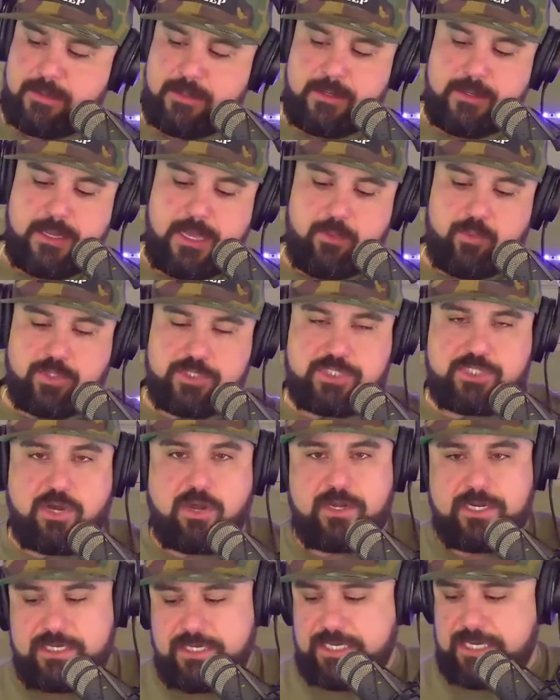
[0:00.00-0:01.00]
and we're
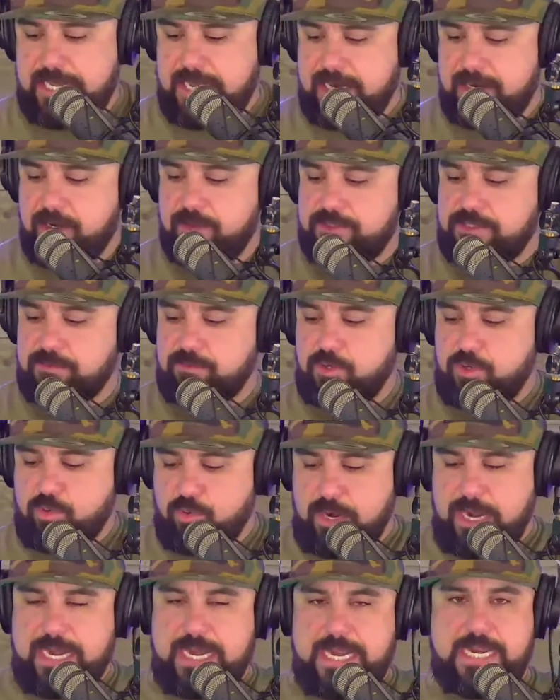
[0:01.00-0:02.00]
starting to get some
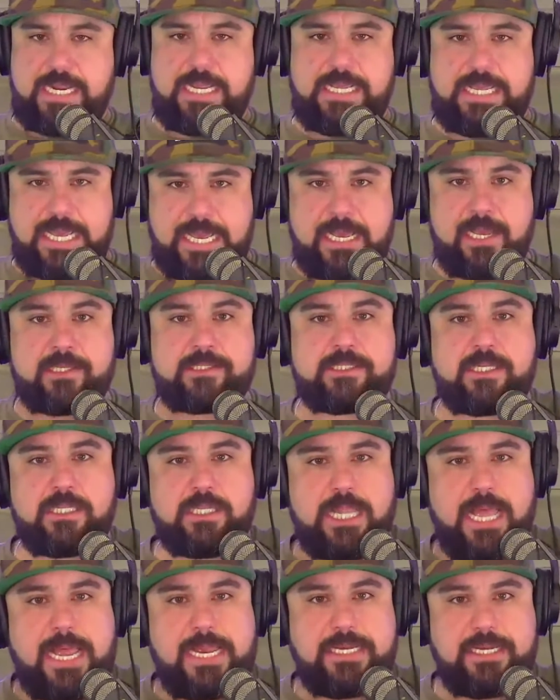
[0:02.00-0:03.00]
great guests
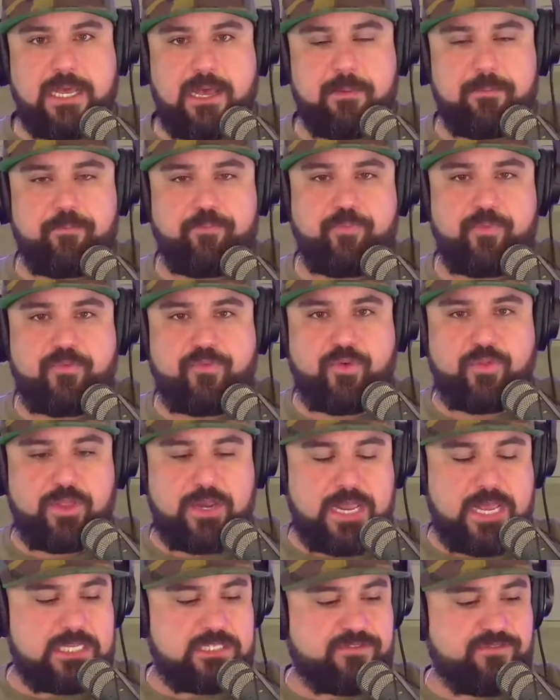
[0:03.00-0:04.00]
lined up for the
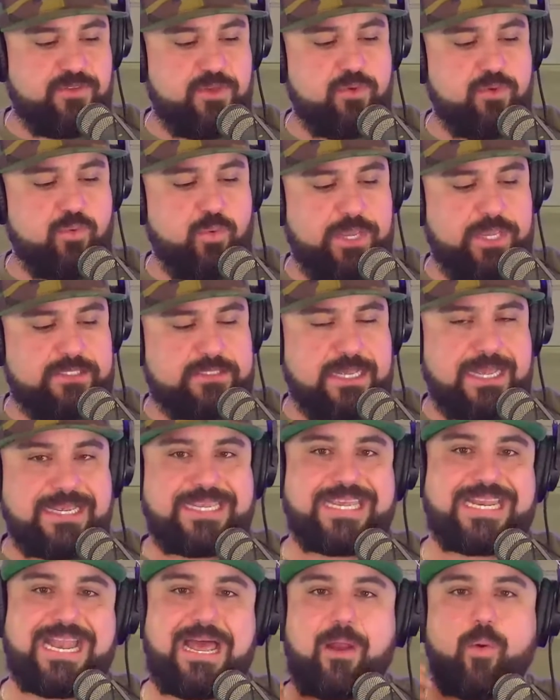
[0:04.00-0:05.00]
next few weeks. I
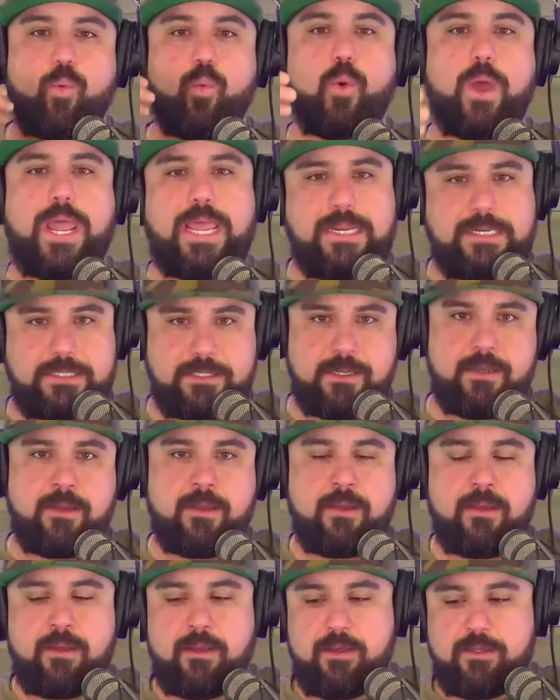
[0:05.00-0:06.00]
cannot wait
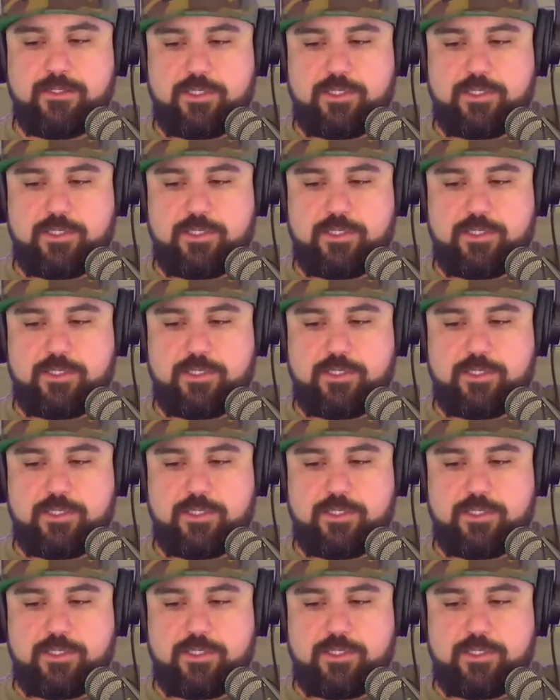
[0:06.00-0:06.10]
to